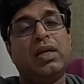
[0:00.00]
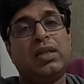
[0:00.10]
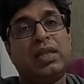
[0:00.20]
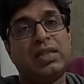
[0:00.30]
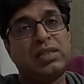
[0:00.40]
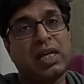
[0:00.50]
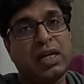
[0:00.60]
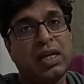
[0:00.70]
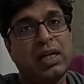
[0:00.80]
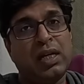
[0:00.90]
The
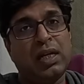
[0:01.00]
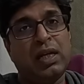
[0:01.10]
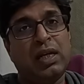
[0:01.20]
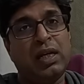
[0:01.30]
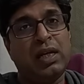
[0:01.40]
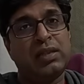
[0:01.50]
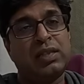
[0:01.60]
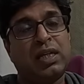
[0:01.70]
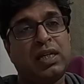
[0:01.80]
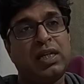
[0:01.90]
second layer
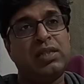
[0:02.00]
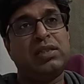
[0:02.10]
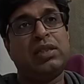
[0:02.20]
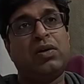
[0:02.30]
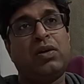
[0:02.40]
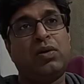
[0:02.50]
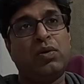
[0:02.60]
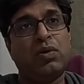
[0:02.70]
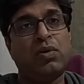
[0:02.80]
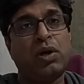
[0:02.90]
secretes your
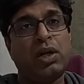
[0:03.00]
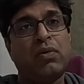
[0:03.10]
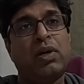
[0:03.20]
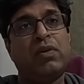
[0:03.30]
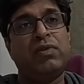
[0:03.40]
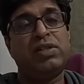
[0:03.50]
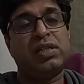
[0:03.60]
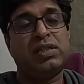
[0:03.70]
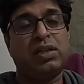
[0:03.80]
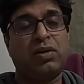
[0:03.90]
glucocorticoid,
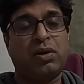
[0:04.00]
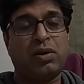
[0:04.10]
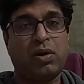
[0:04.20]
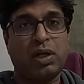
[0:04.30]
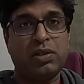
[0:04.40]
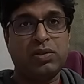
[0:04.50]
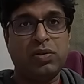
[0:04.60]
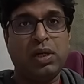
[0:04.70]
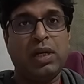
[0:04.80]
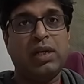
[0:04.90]
which is your
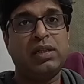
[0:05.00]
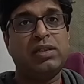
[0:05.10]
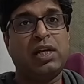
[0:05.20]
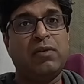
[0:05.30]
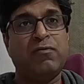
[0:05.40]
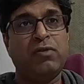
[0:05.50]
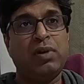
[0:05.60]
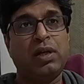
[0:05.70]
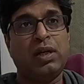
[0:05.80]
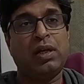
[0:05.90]
cortisol, and it is
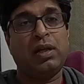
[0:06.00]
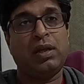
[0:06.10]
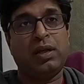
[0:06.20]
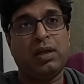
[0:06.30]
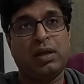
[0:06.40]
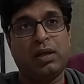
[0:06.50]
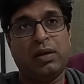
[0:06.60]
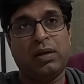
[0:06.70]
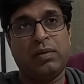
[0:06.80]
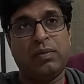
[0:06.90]
helpful in
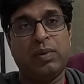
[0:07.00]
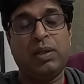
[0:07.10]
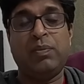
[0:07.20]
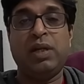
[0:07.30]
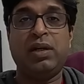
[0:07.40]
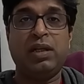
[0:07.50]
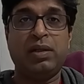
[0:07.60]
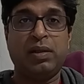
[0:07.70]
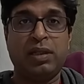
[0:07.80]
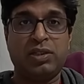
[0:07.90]

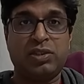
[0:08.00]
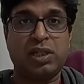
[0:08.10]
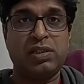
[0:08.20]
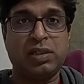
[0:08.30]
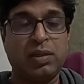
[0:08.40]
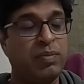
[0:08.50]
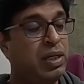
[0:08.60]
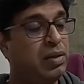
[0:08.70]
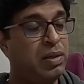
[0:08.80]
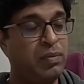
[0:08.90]
maintaining the stress,
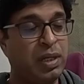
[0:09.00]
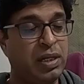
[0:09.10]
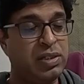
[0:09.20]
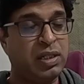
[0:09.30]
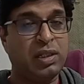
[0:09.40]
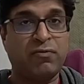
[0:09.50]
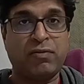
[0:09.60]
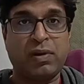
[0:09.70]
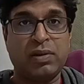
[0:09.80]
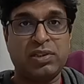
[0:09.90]
managing the
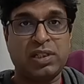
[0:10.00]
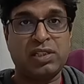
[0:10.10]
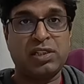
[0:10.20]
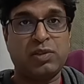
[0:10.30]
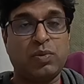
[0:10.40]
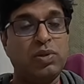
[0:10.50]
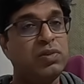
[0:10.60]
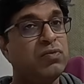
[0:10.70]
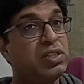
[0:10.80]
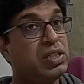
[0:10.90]
stress
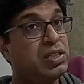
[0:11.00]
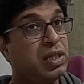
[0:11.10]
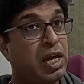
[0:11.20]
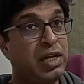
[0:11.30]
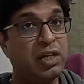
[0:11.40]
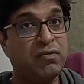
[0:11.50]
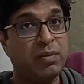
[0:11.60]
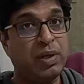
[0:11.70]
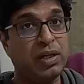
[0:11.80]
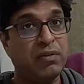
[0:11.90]
response, which is
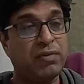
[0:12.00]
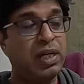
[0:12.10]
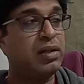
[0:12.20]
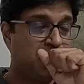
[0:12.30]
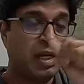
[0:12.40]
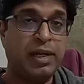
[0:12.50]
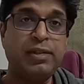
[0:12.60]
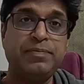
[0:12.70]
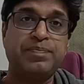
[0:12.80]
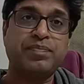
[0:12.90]
anti-inflammatory effect,
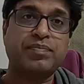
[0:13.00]
and